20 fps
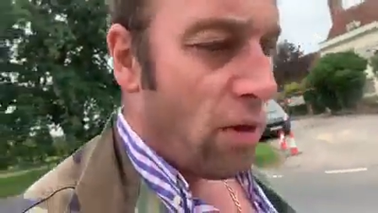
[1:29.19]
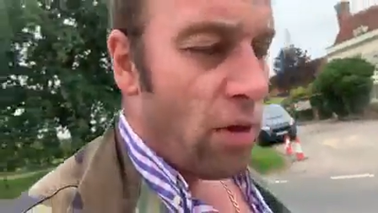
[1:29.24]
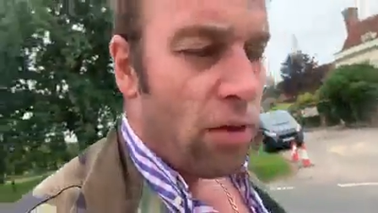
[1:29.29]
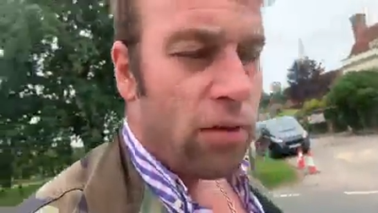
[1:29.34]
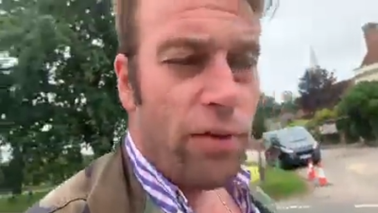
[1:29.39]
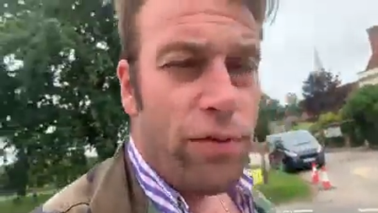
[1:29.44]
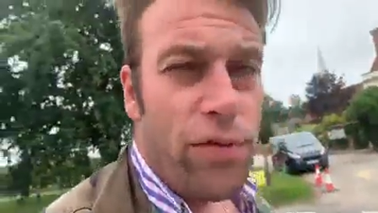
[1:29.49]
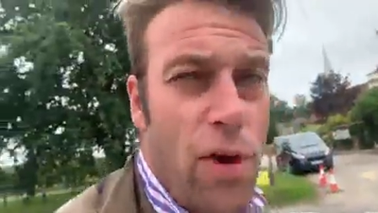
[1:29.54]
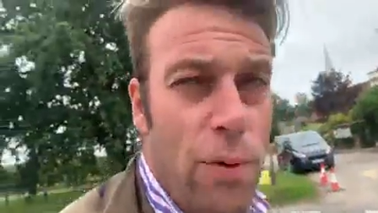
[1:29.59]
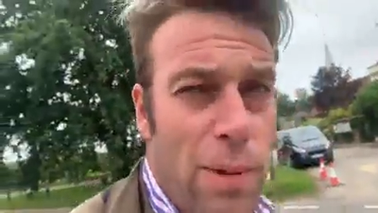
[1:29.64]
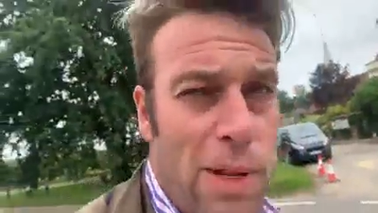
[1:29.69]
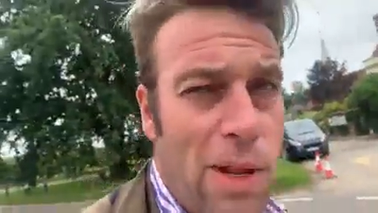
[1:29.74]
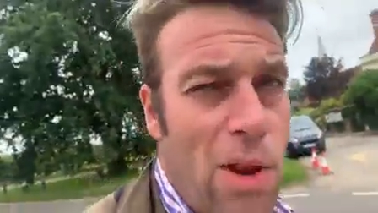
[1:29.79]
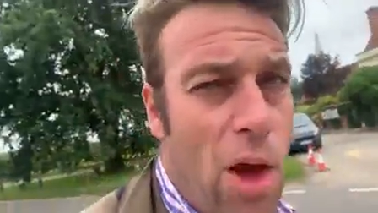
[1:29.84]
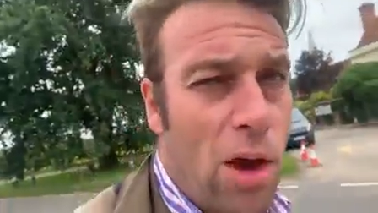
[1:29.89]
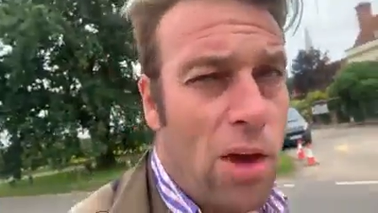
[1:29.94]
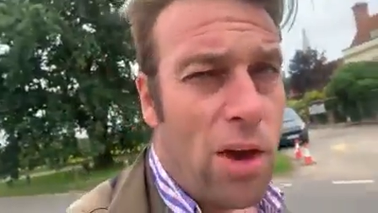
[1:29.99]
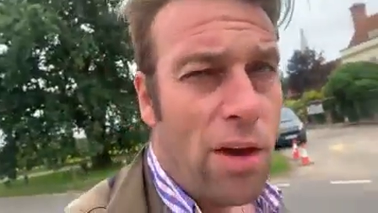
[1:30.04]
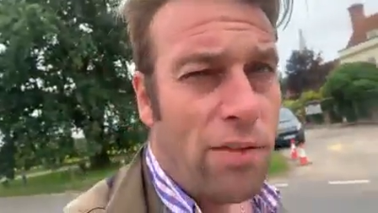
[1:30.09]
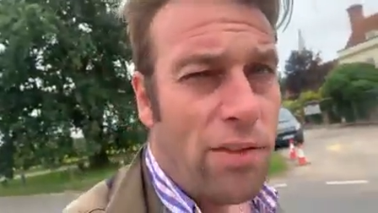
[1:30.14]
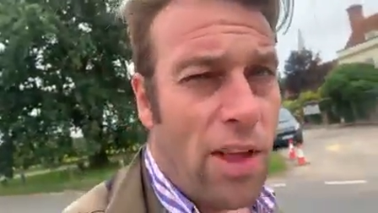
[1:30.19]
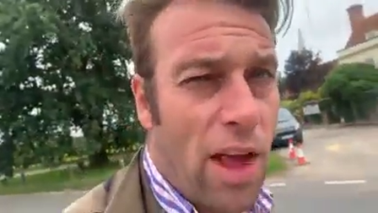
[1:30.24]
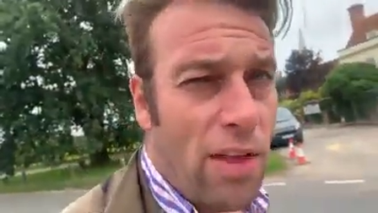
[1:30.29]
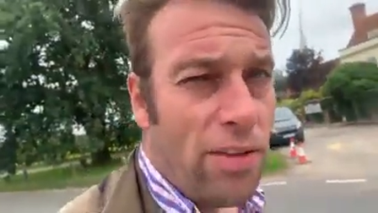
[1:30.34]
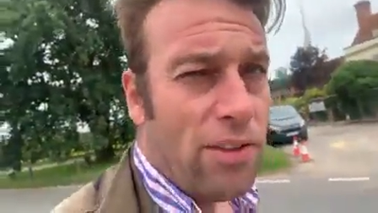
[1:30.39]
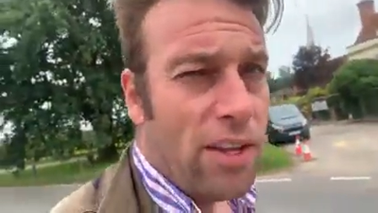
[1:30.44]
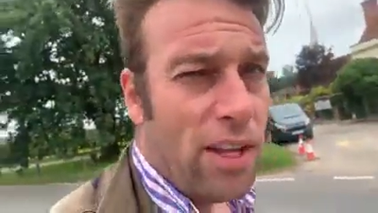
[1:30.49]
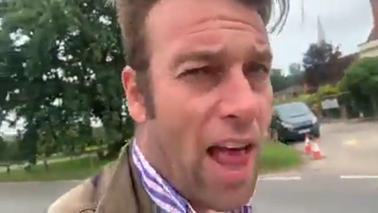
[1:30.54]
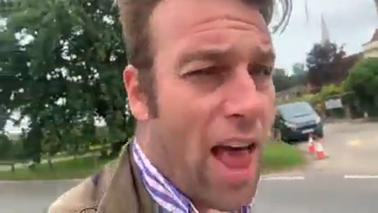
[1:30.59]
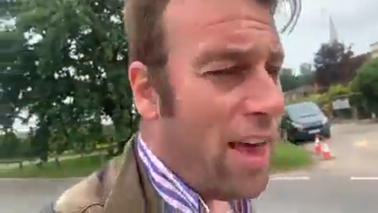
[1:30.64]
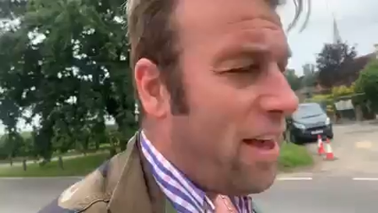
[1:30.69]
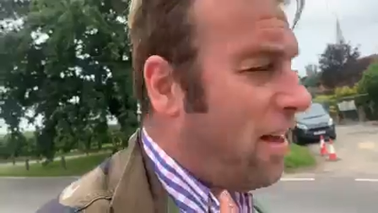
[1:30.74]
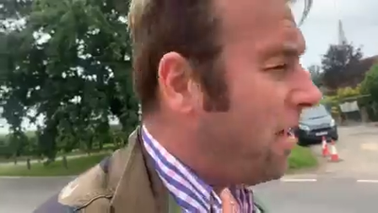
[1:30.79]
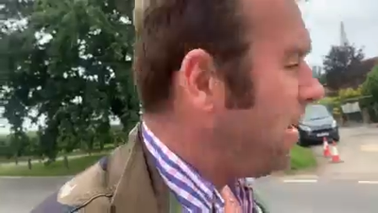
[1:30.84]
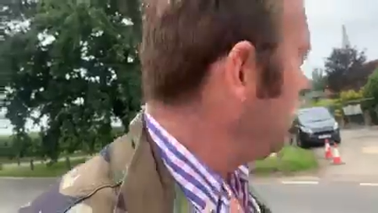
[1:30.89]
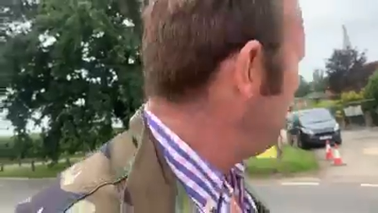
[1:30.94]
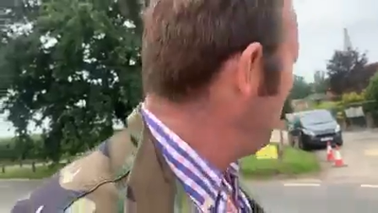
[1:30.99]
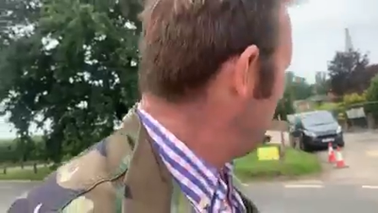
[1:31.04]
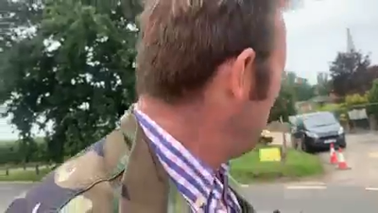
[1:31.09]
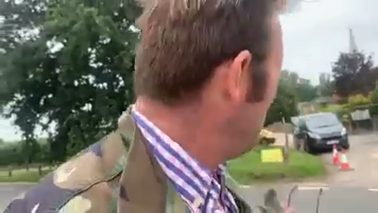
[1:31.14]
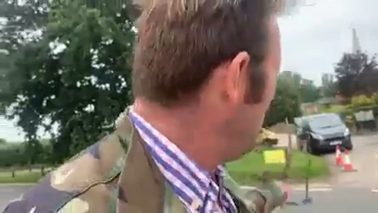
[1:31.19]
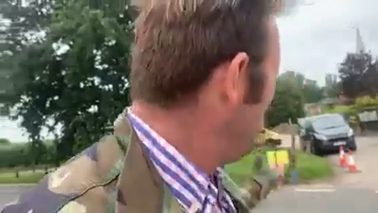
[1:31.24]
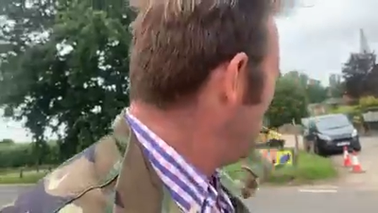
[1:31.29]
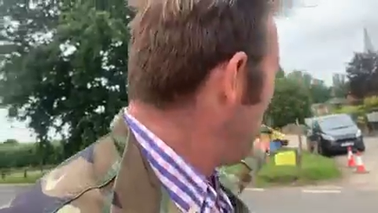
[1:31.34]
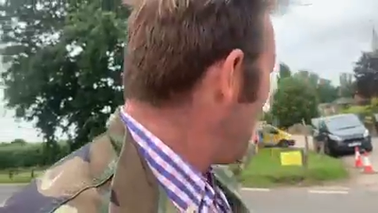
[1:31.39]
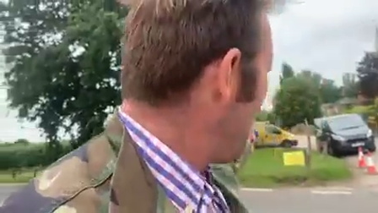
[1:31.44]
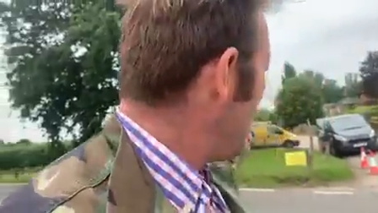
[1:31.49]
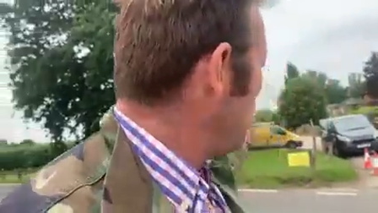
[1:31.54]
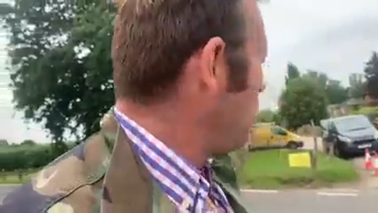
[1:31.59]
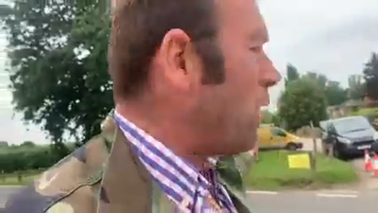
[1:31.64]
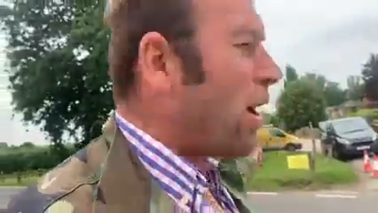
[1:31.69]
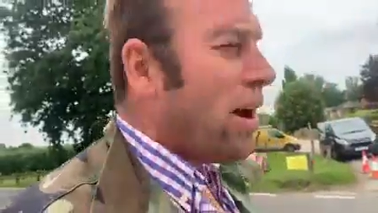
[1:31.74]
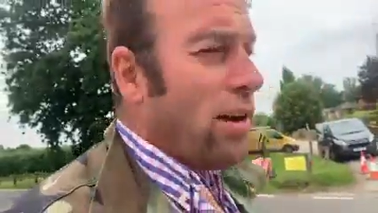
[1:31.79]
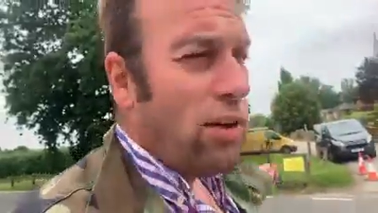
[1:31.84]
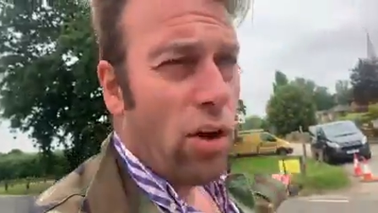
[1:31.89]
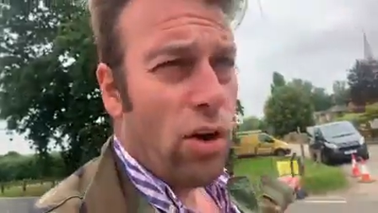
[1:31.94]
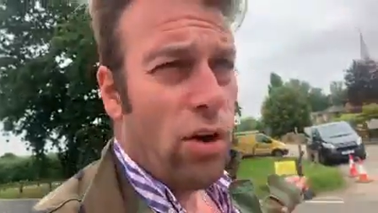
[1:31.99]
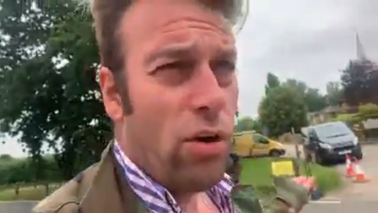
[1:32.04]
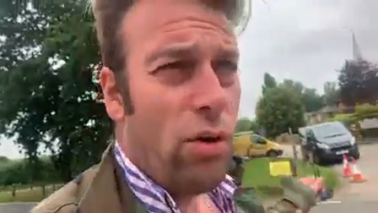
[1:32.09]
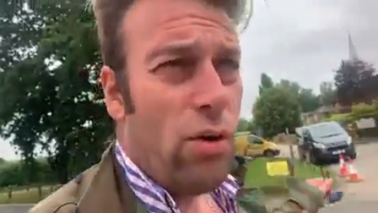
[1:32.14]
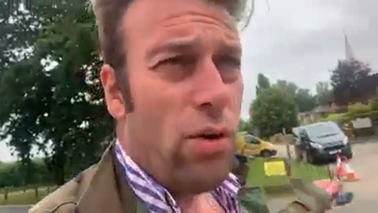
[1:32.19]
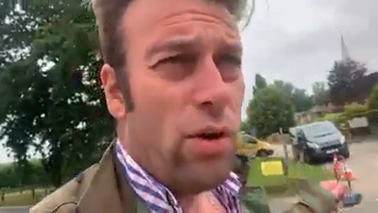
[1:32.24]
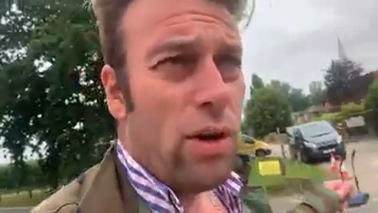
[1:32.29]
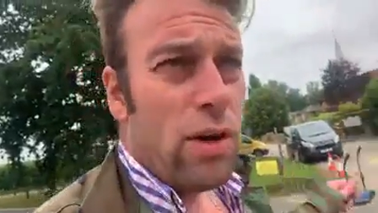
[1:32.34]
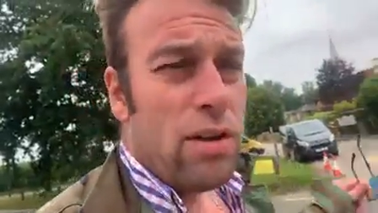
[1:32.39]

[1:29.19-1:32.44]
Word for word: lots of filming like I've done today and all they do